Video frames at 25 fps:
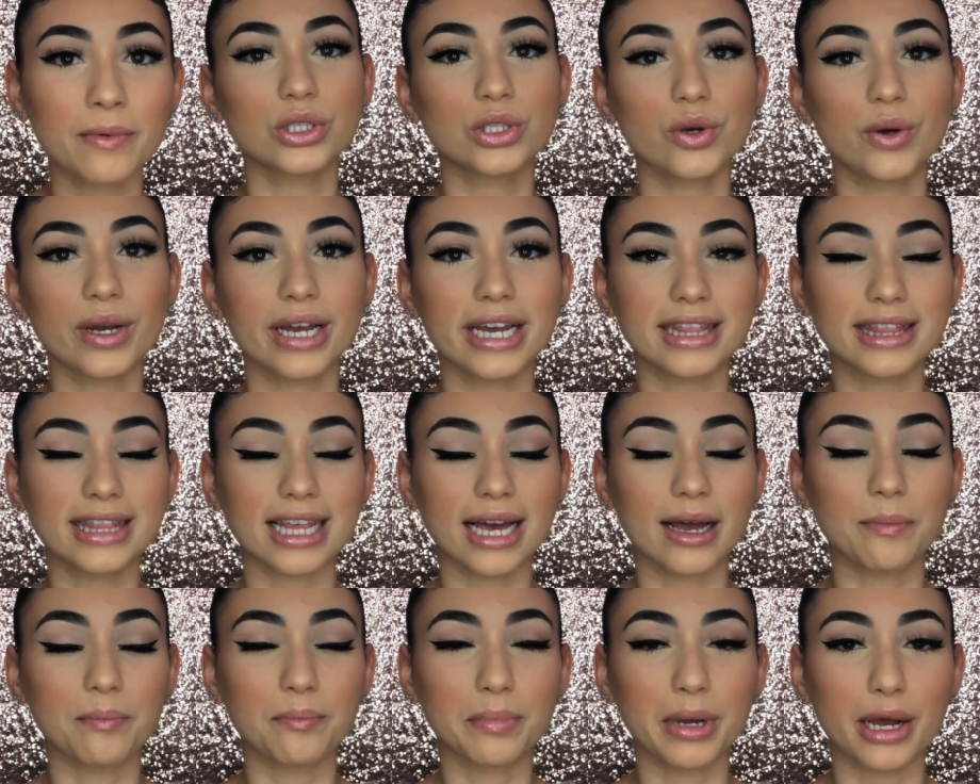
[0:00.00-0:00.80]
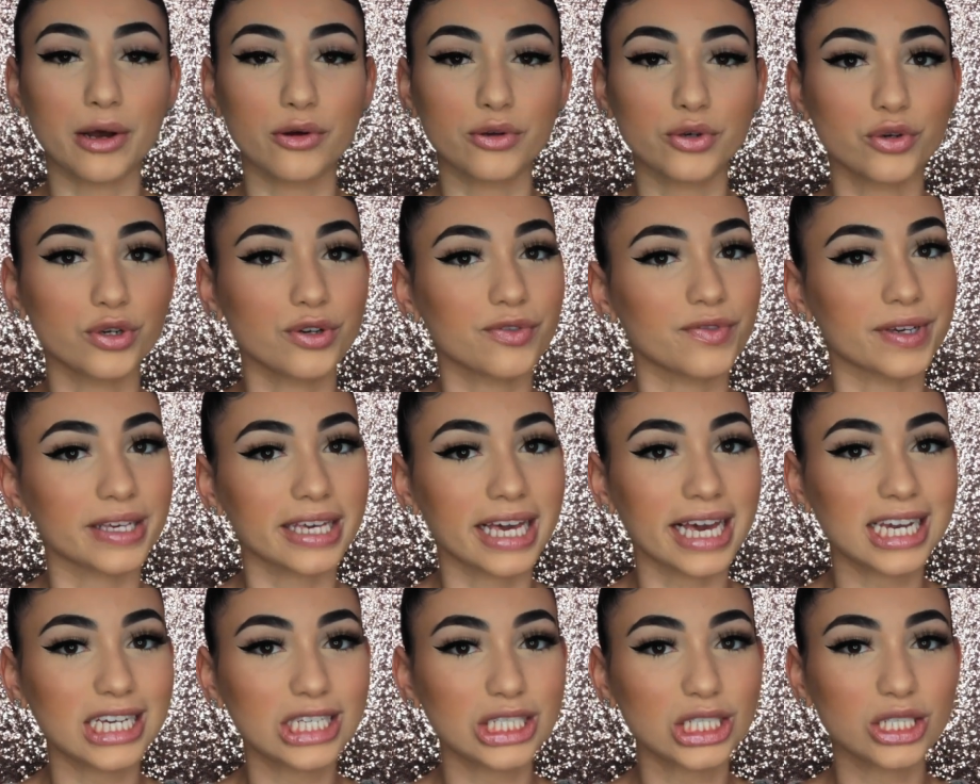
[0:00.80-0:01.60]
So hit that bell
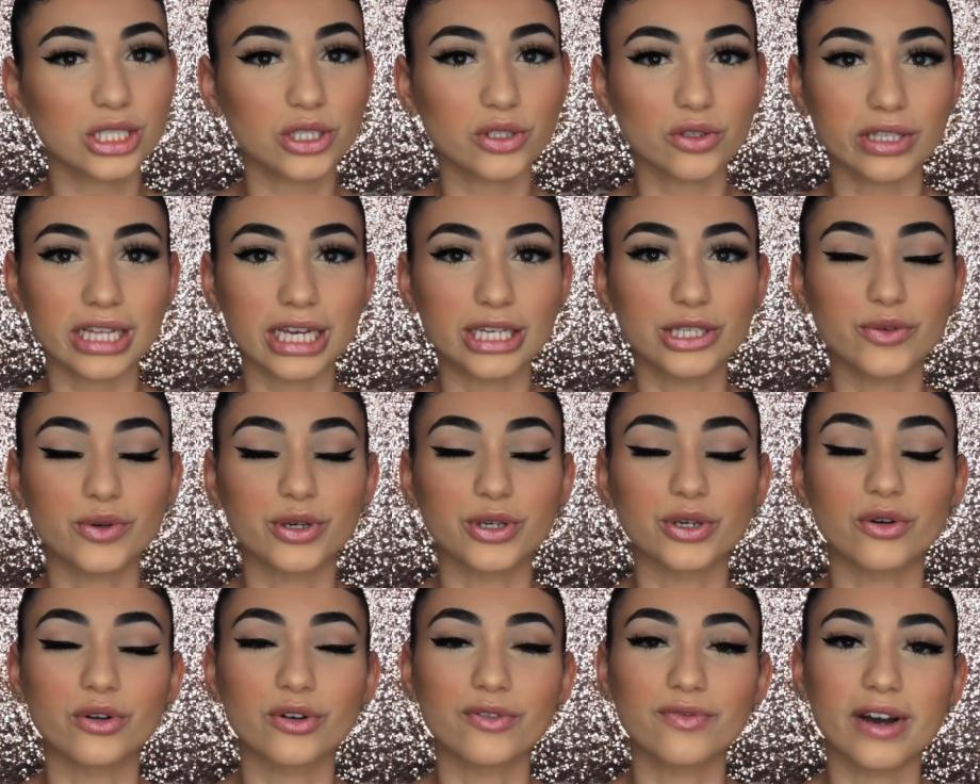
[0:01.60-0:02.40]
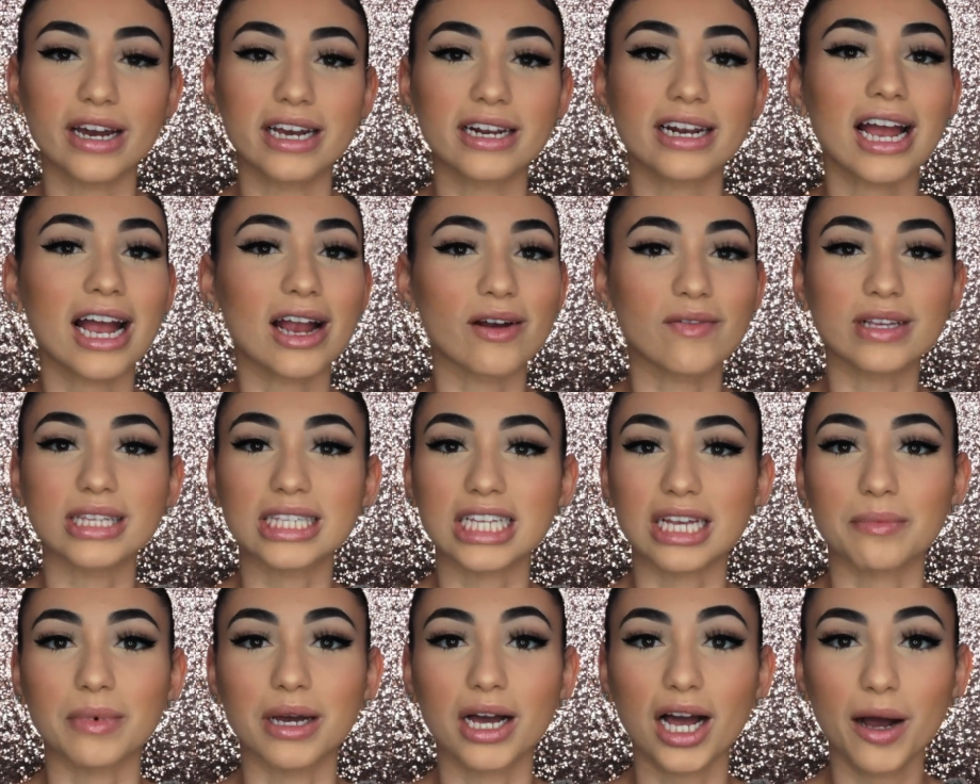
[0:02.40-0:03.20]
notification so that you are notified every
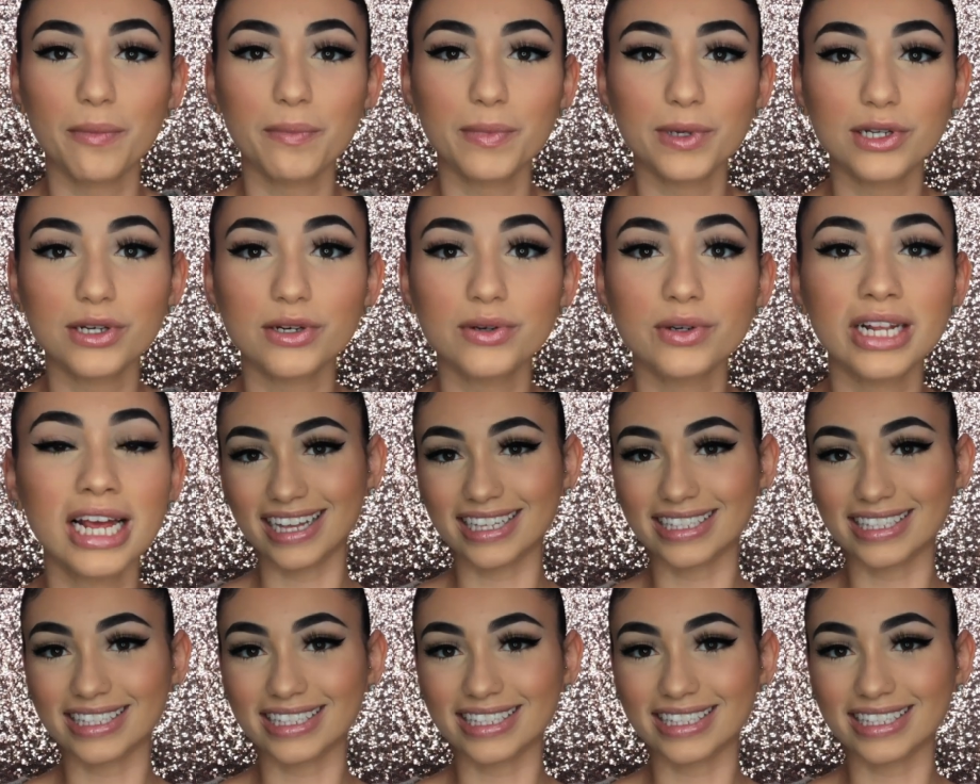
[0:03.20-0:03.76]
time I upload.